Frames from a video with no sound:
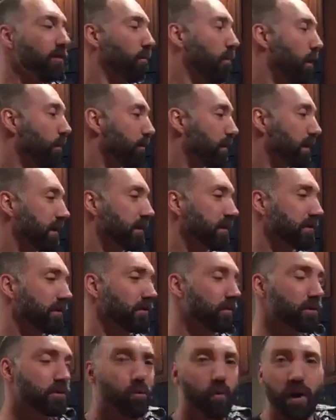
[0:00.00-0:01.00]
What we're going to
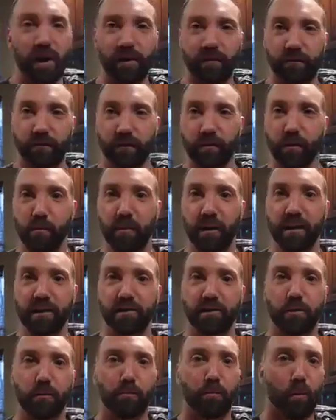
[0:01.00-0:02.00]
do is wait a few
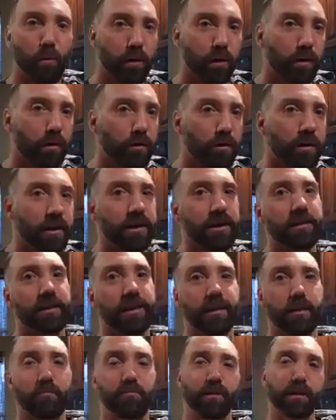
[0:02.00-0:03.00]
minutes to boil,
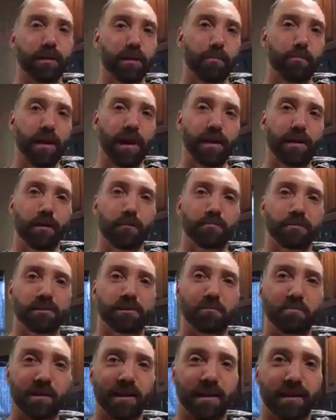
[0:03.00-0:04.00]
then I'll bring you back up to
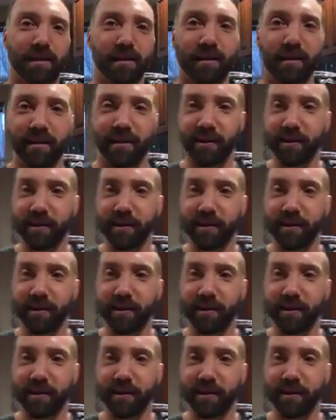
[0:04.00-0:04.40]
speed.